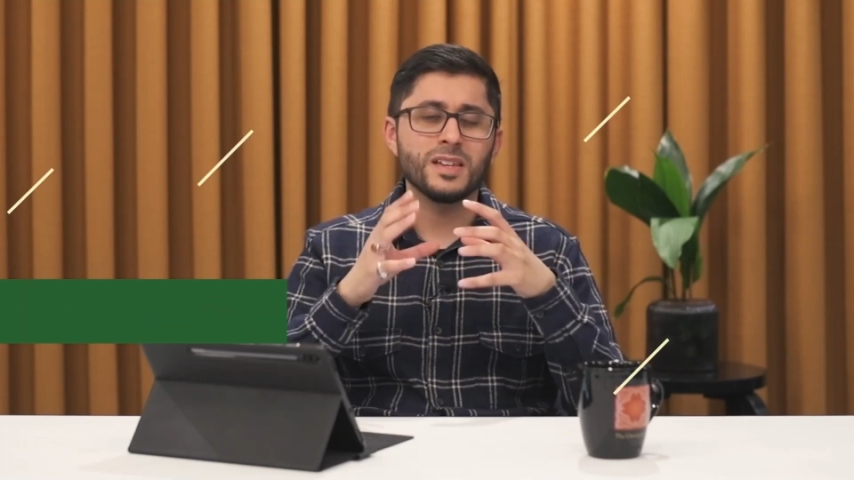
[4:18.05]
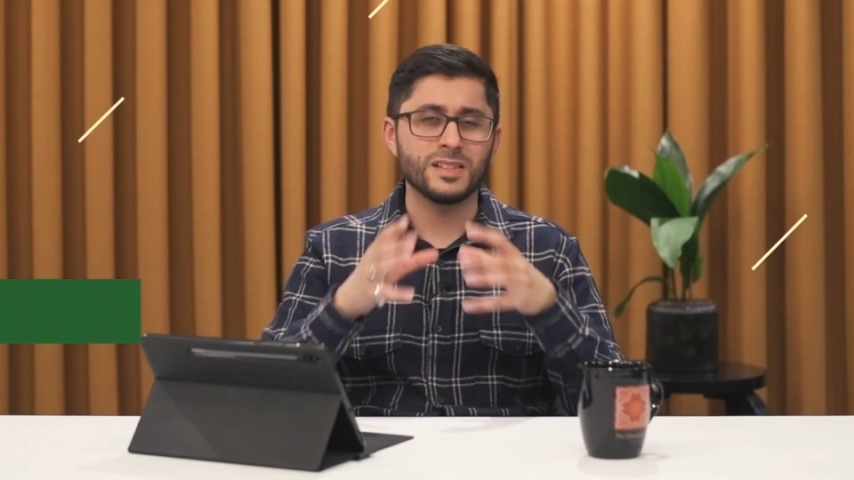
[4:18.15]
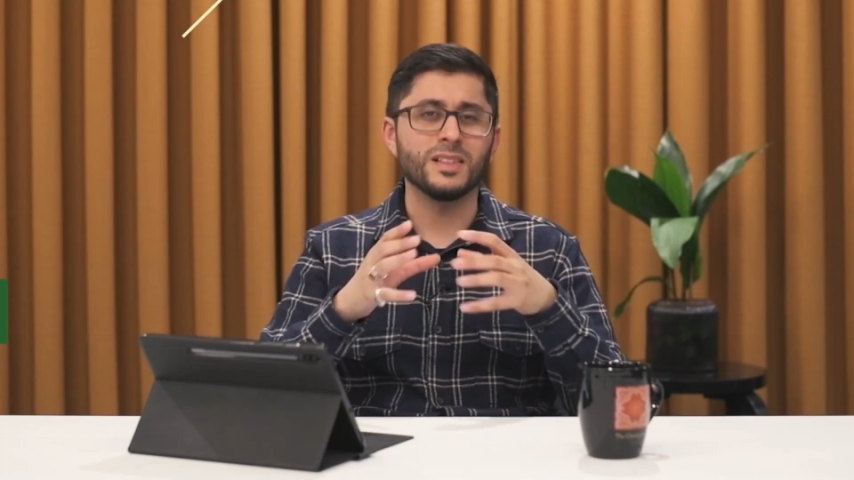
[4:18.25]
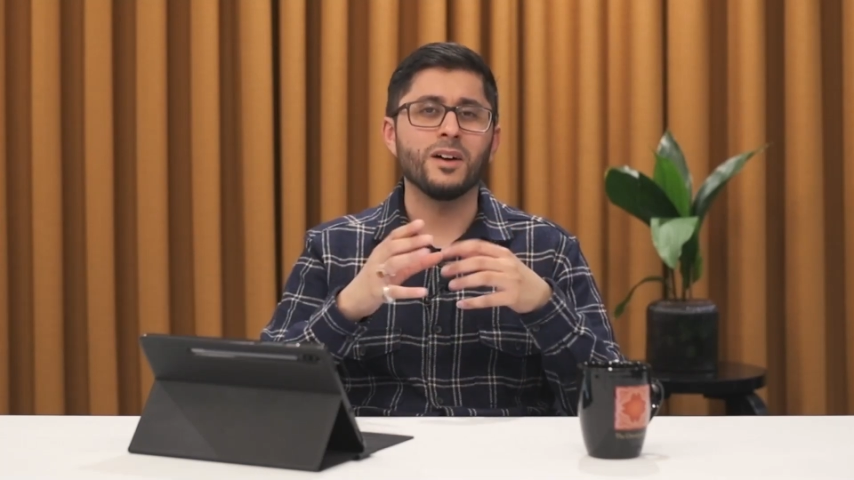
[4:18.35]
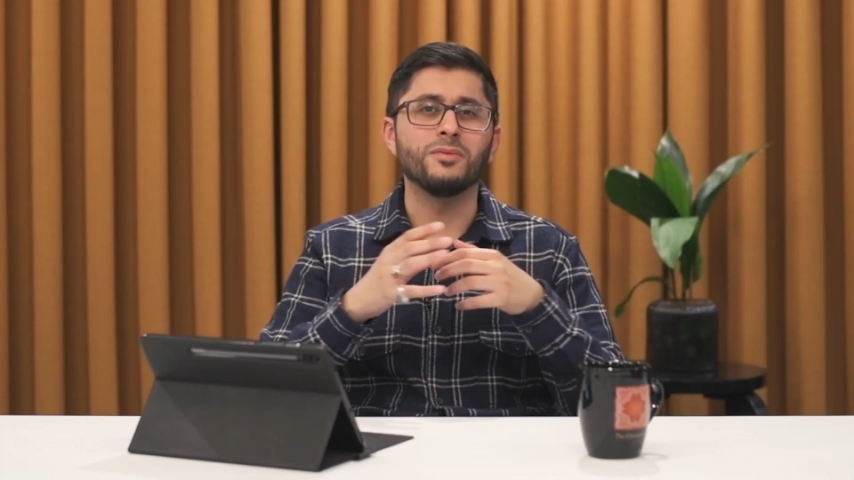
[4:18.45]

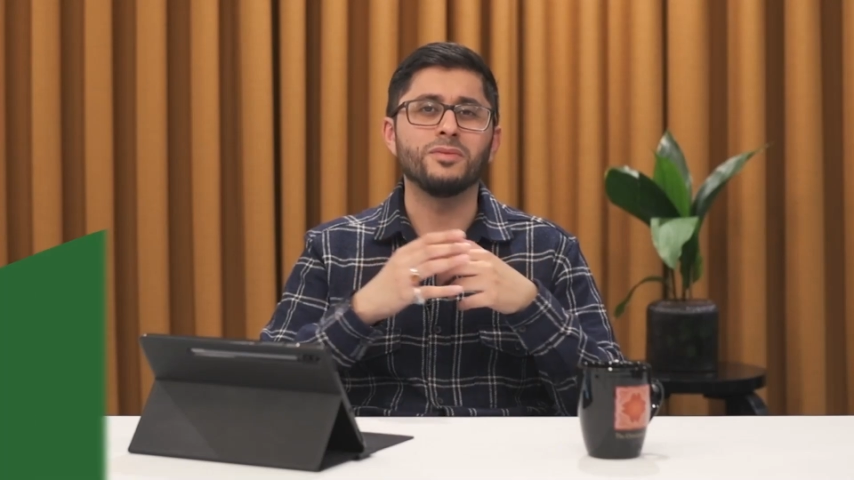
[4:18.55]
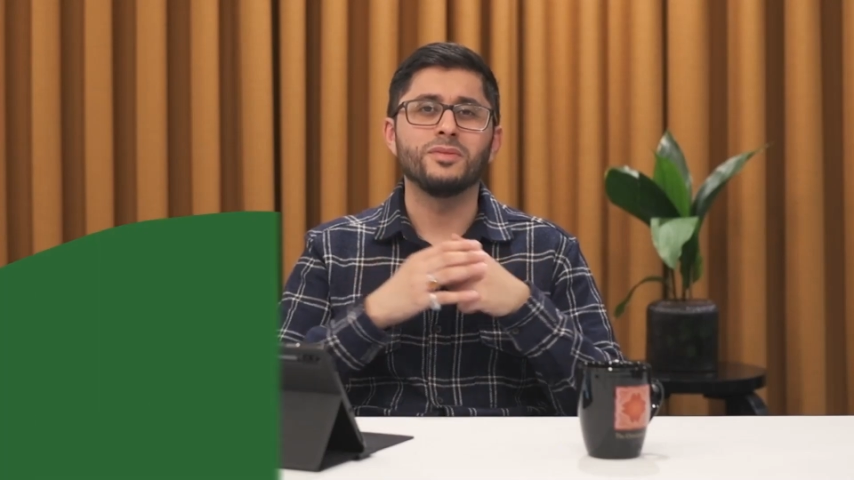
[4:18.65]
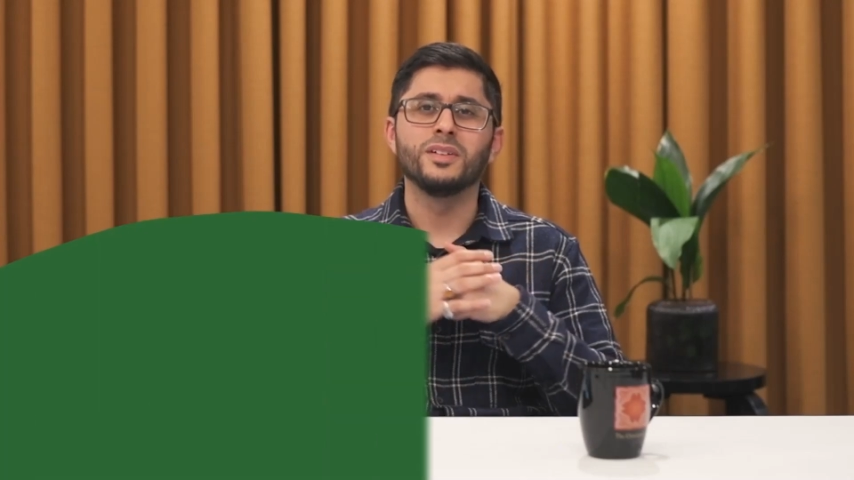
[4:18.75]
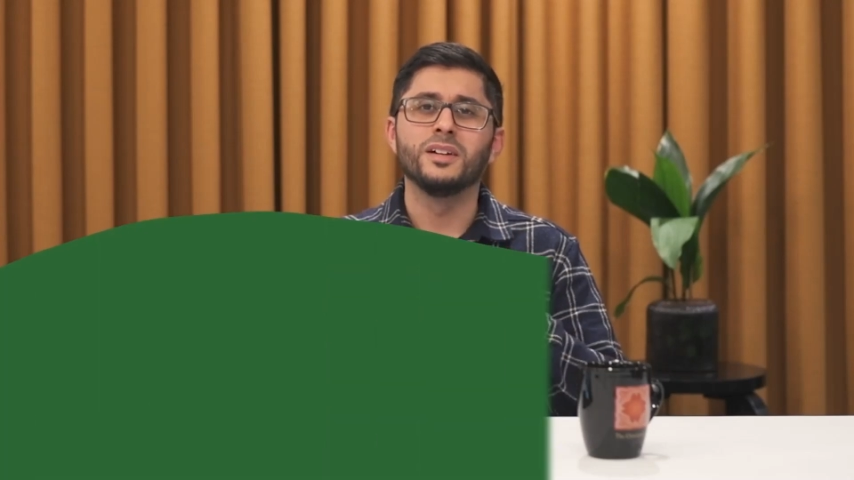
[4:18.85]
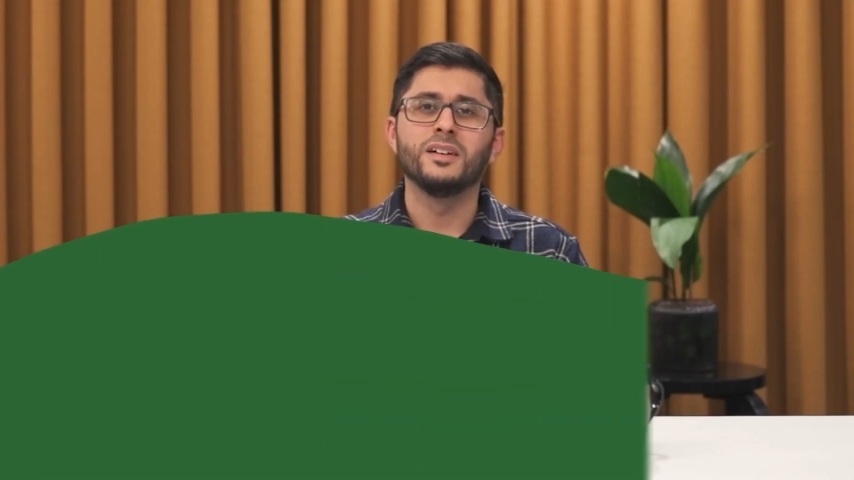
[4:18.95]
his love
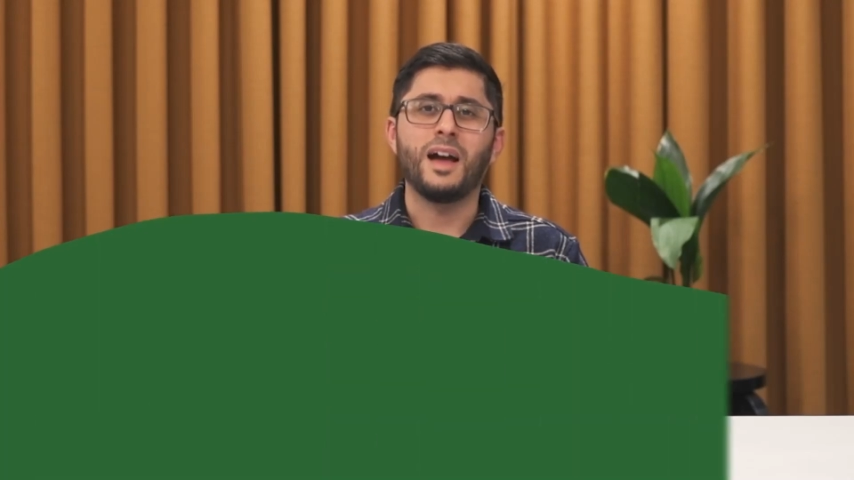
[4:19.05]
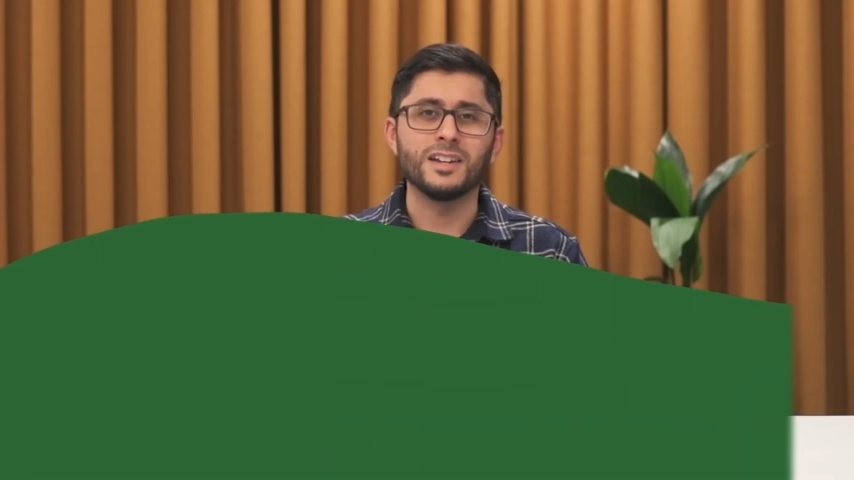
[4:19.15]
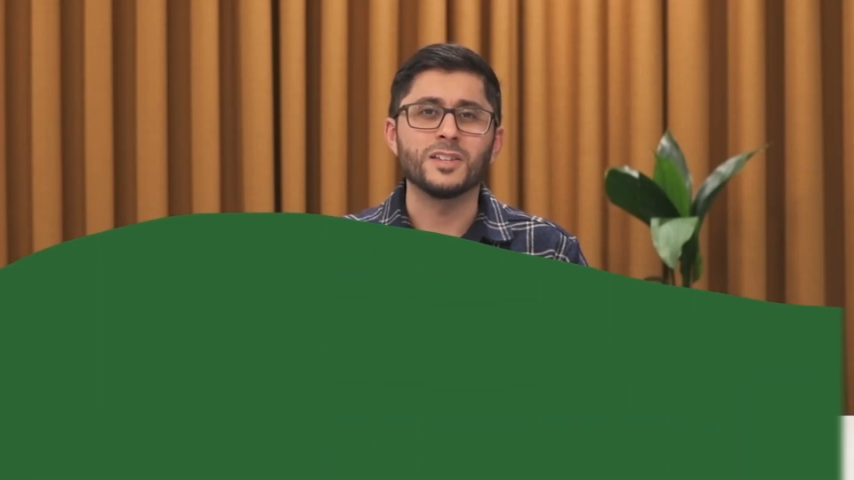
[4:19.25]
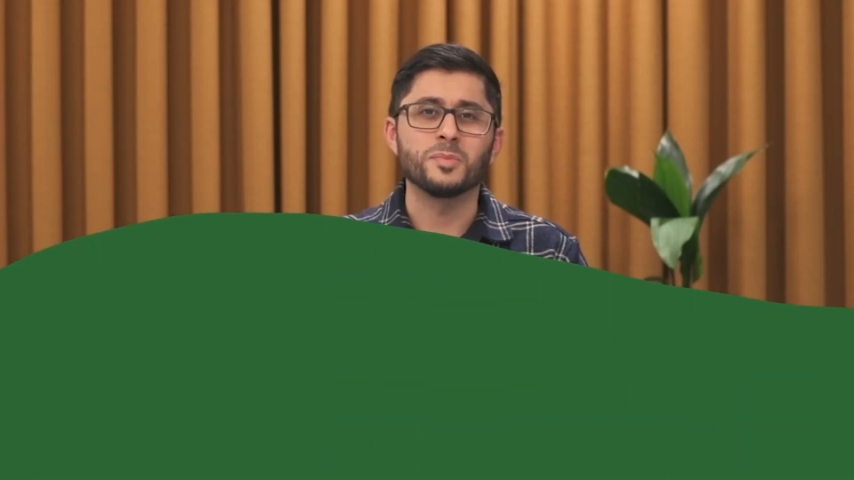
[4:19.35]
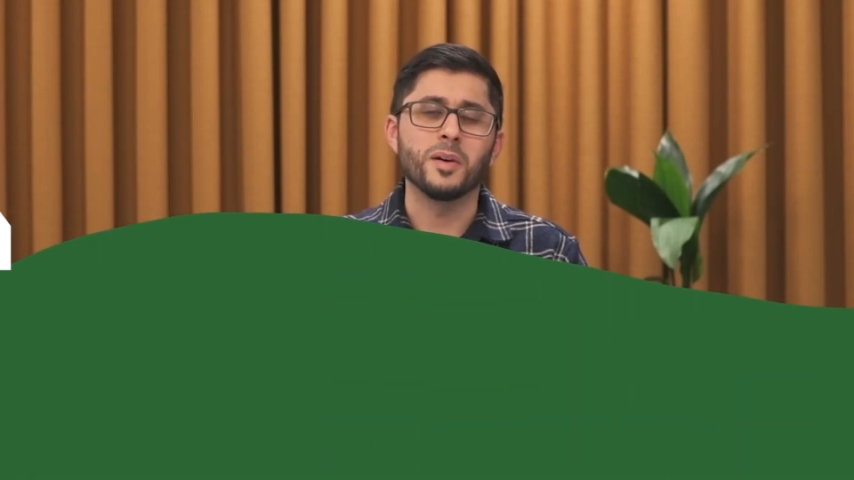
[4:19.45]

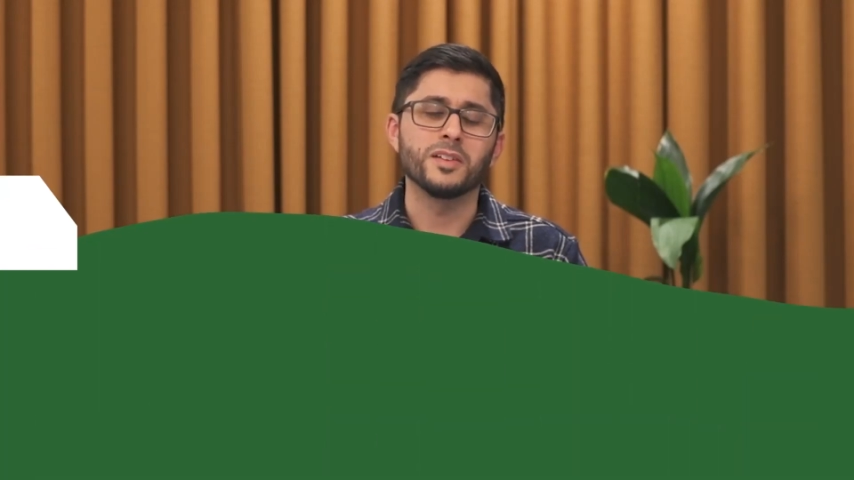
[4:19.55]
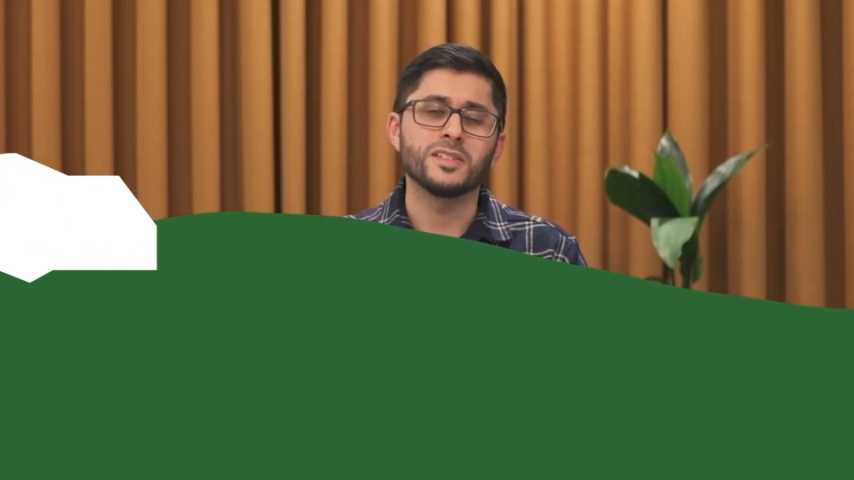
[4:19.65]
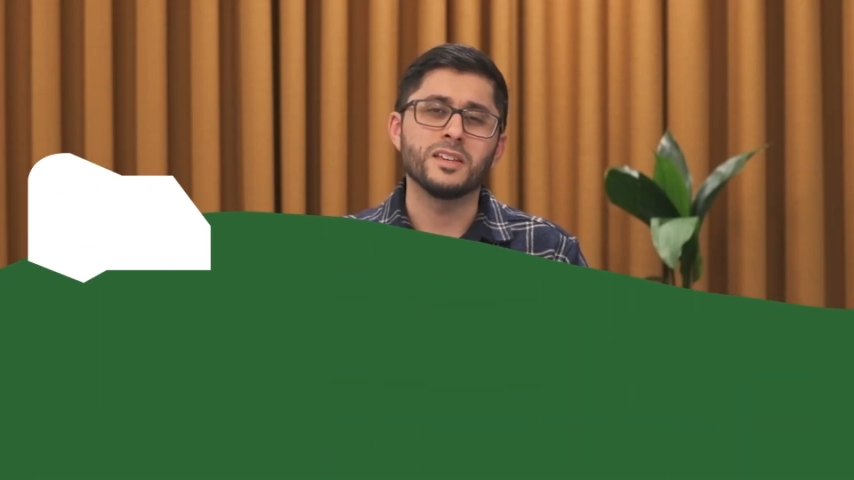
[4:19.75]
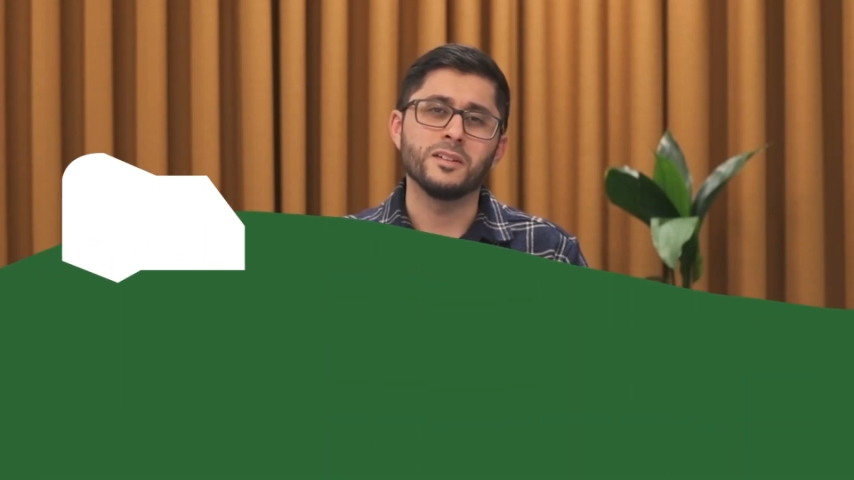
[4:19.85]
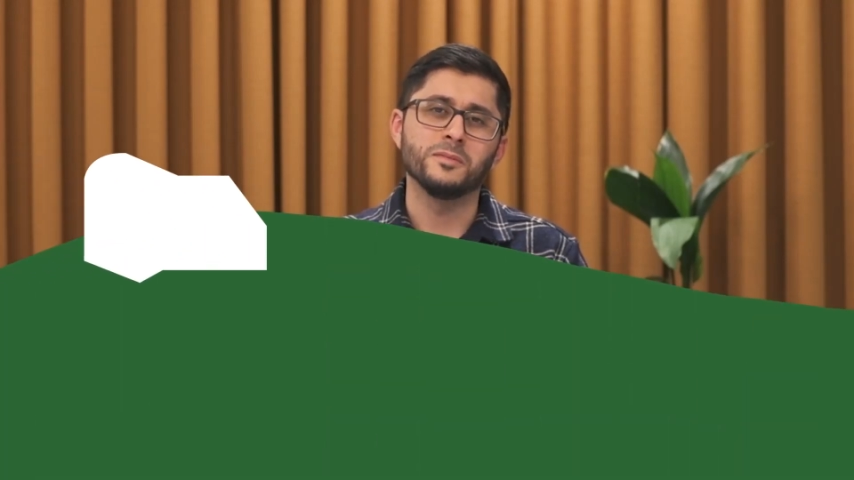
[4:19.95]
and his mercy.